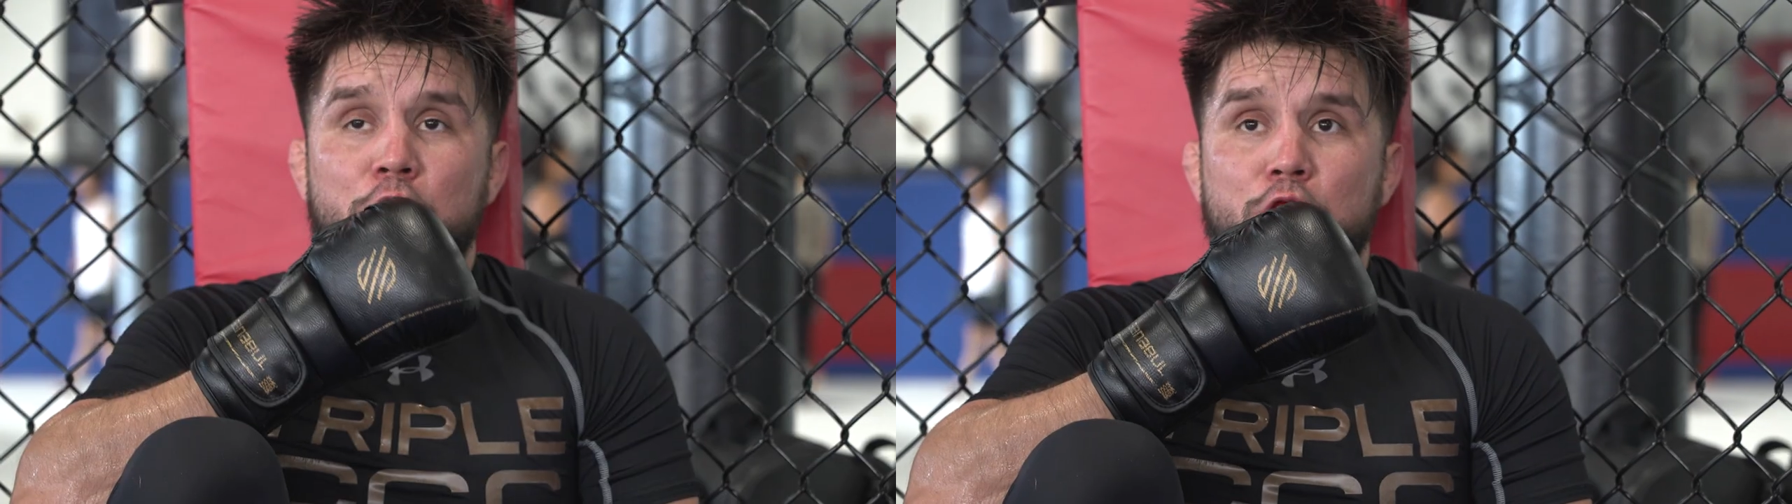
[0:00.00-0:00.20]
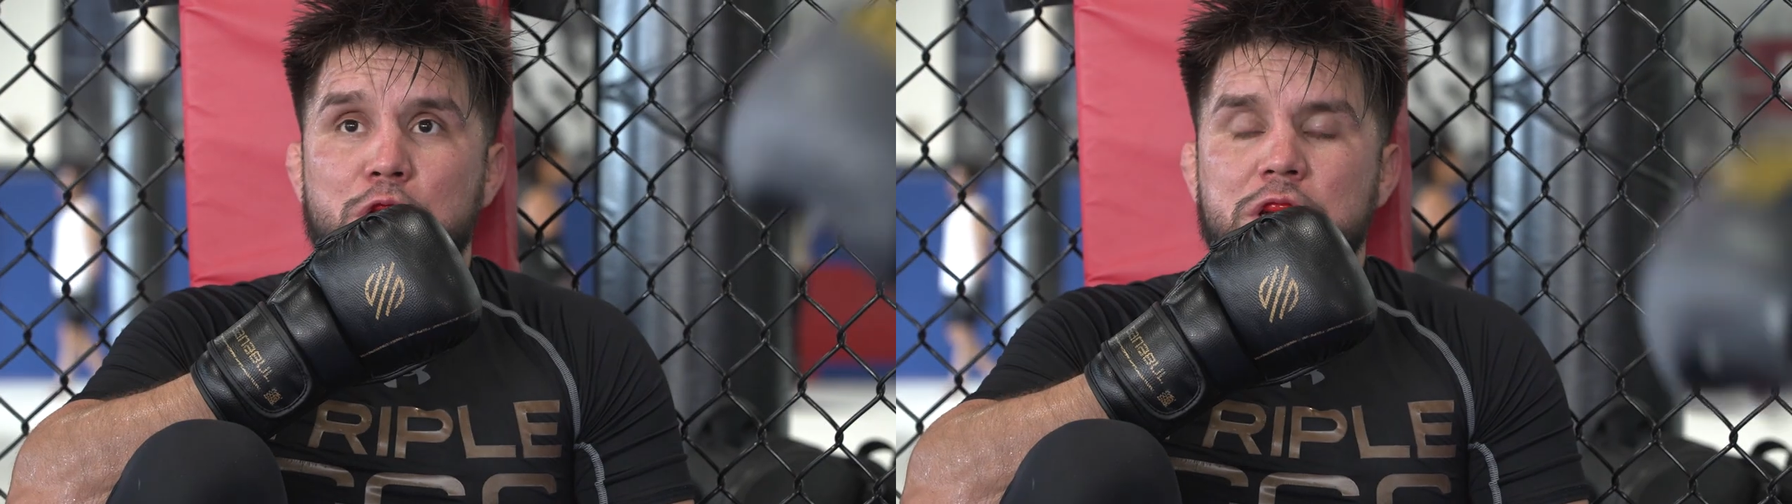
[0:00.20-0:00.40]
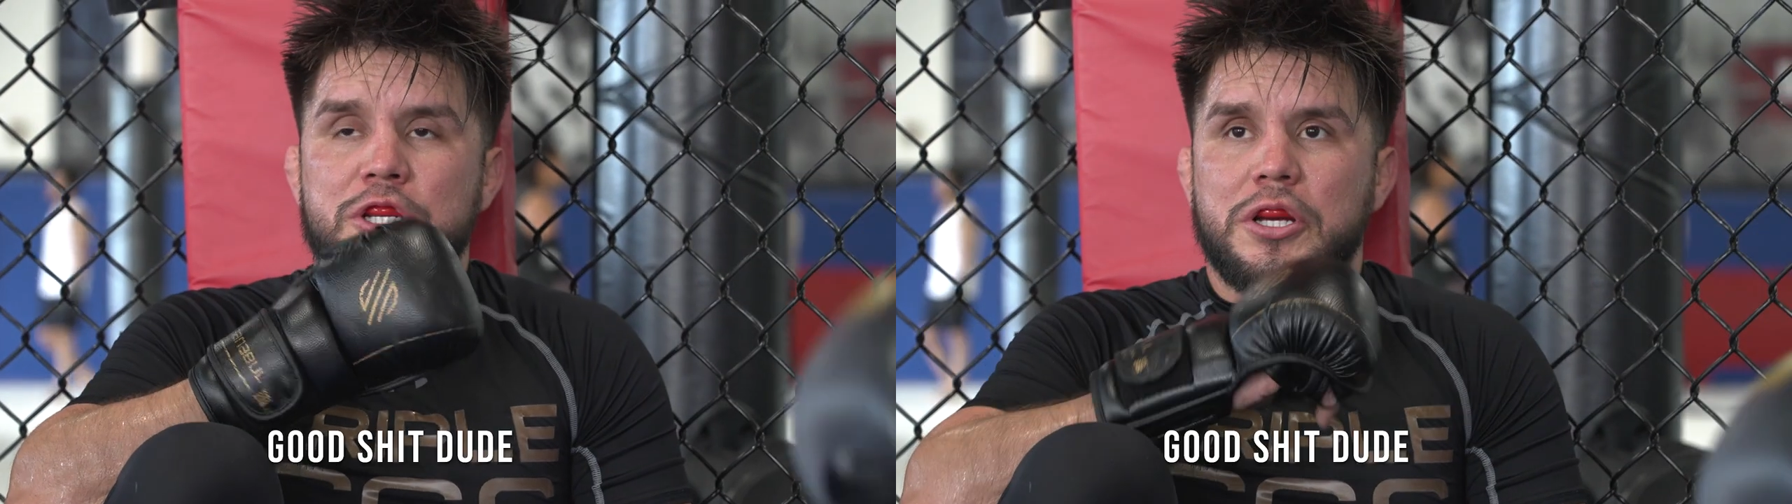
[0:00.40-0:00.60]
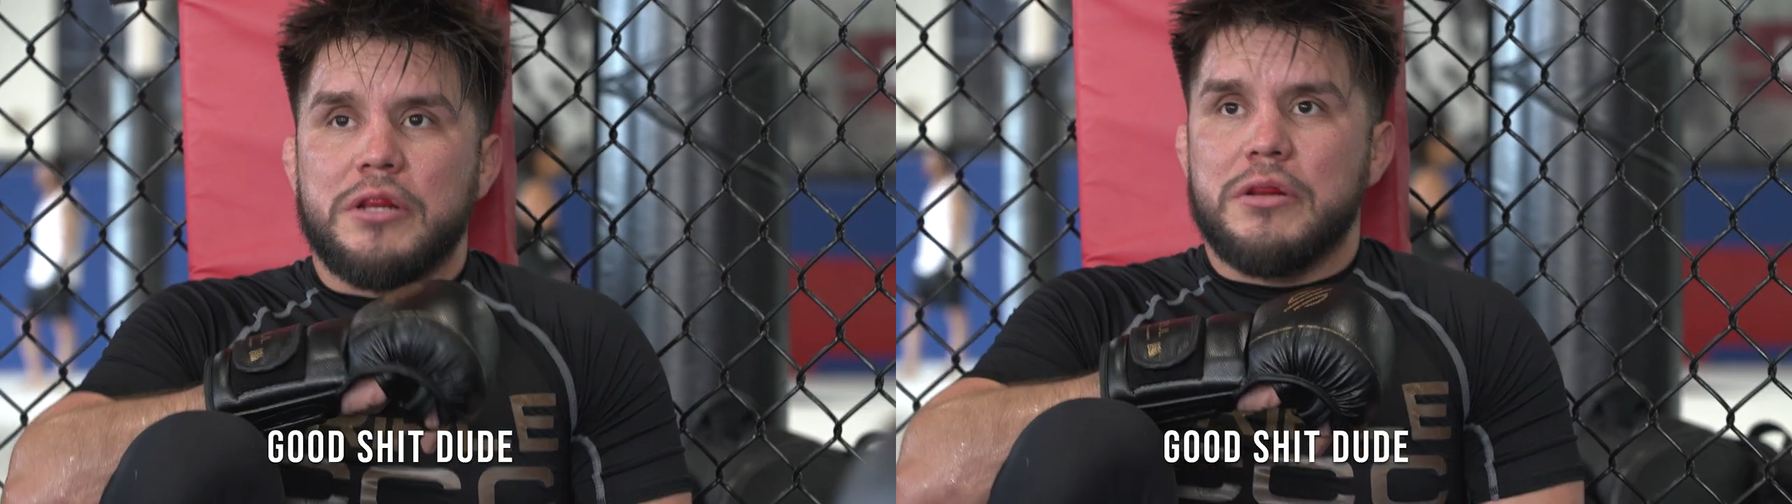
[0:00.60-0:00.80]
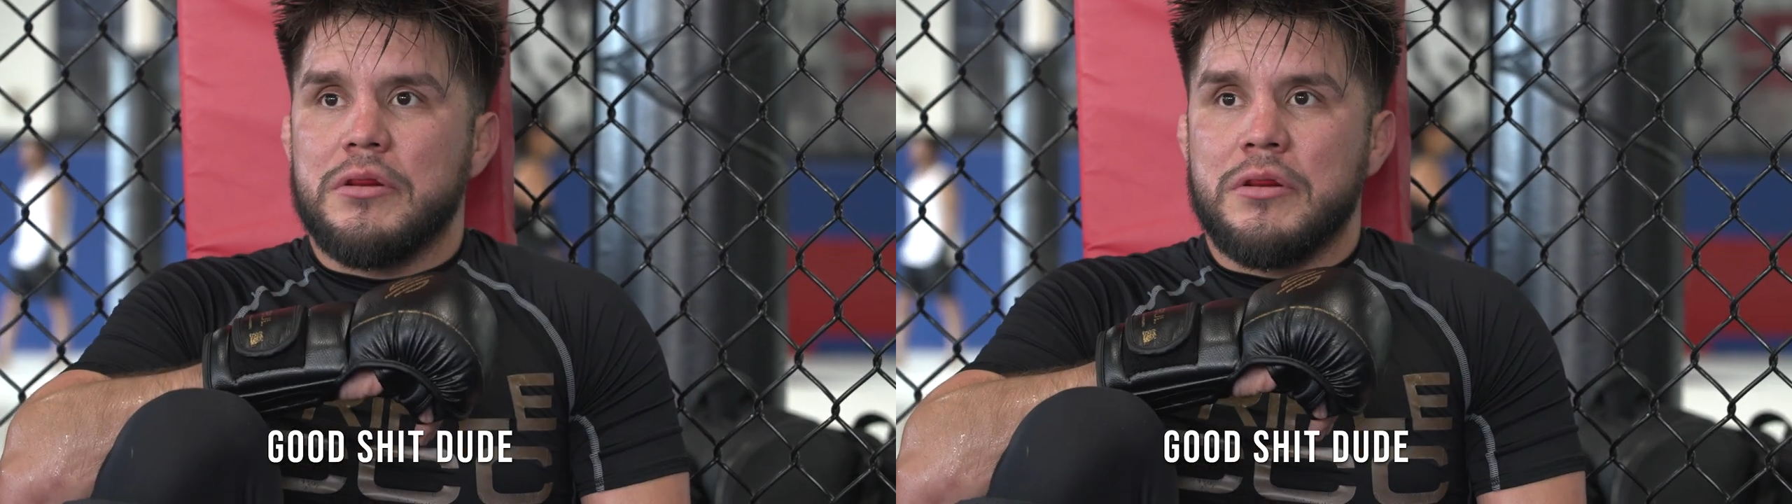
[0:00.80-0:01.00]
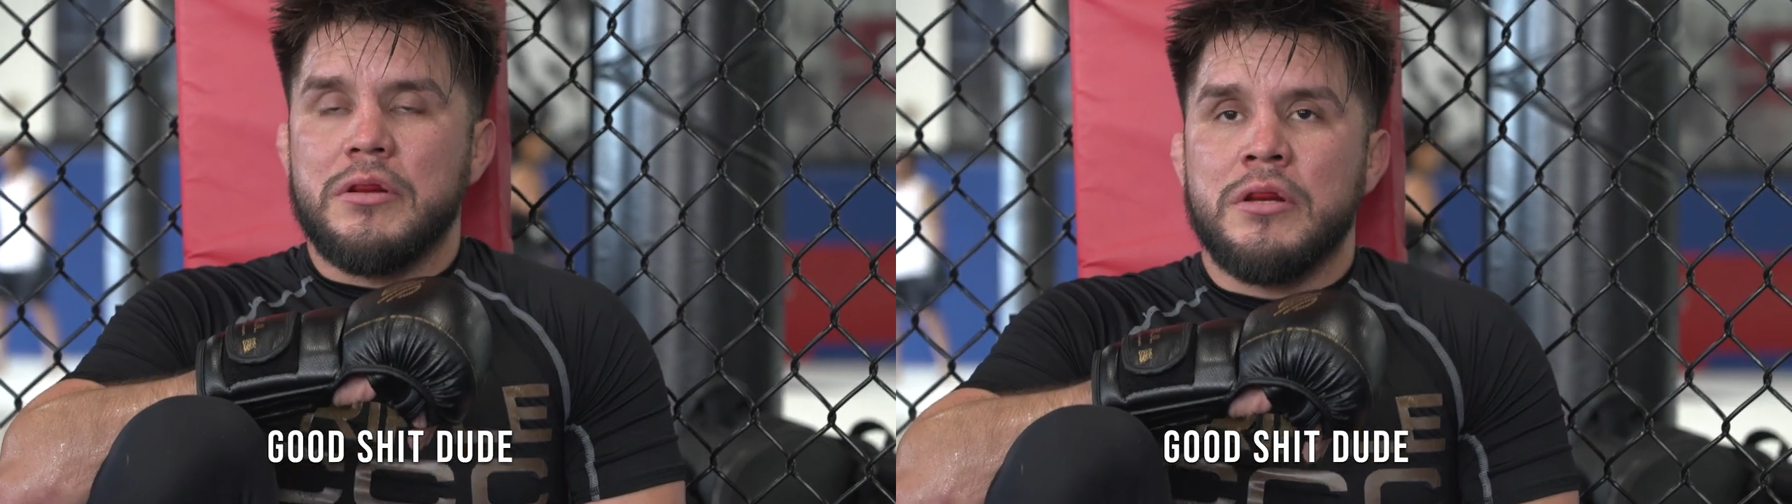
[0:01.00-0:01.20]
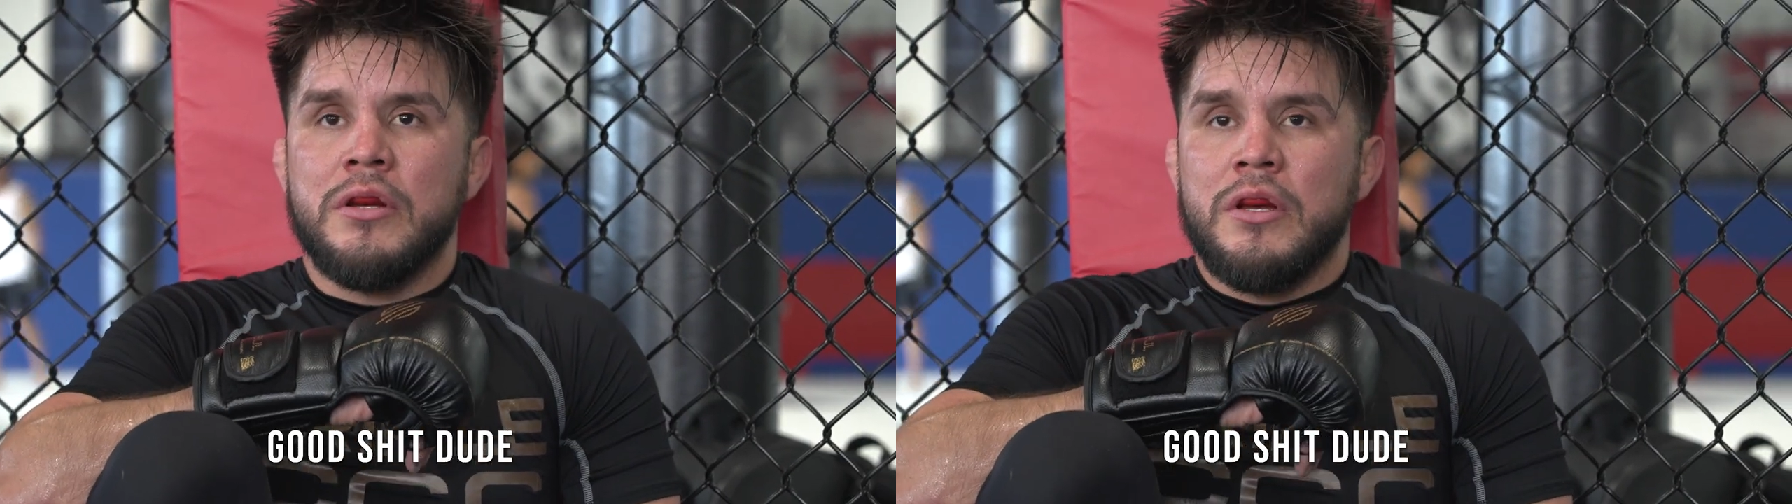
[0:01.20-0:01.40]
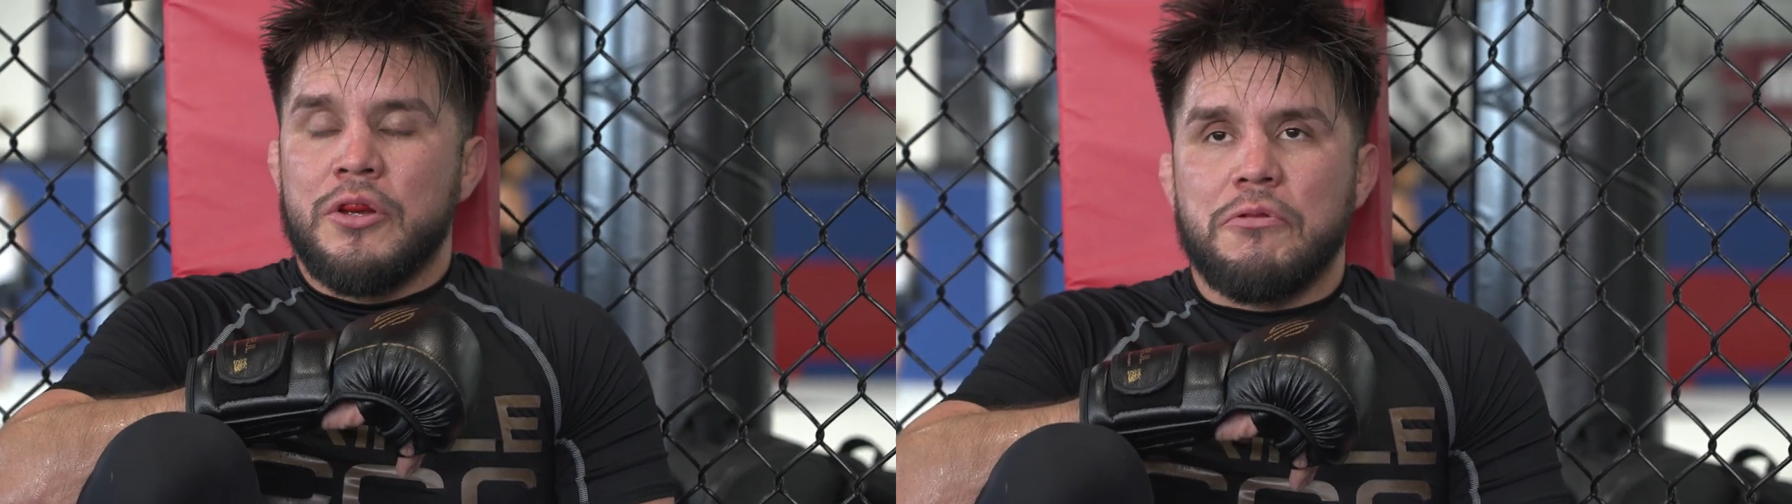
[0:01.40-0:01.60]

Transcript: Oh, good shit, dude. Yeah.